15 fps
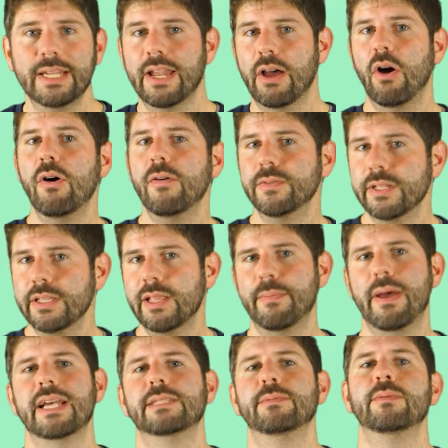Now often the
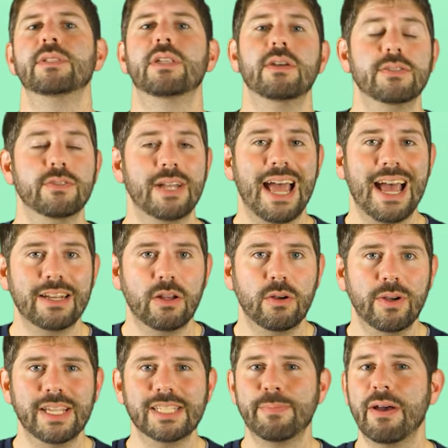maximum dose for an
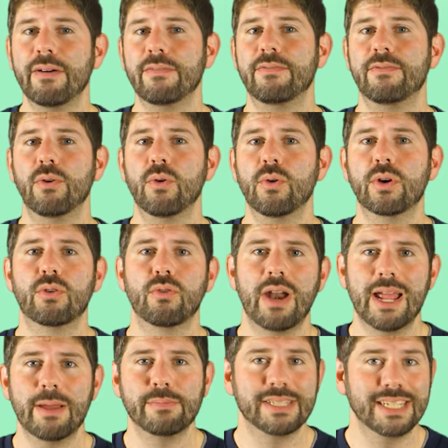adult is about 4
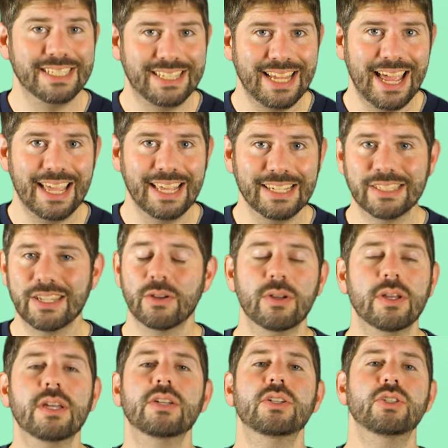grams a day, so
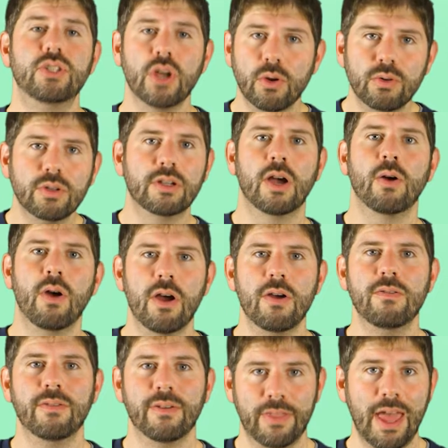don't go
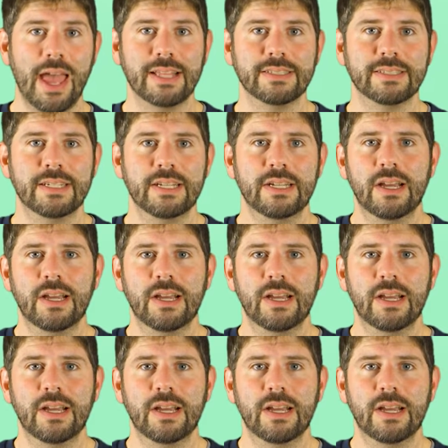over that.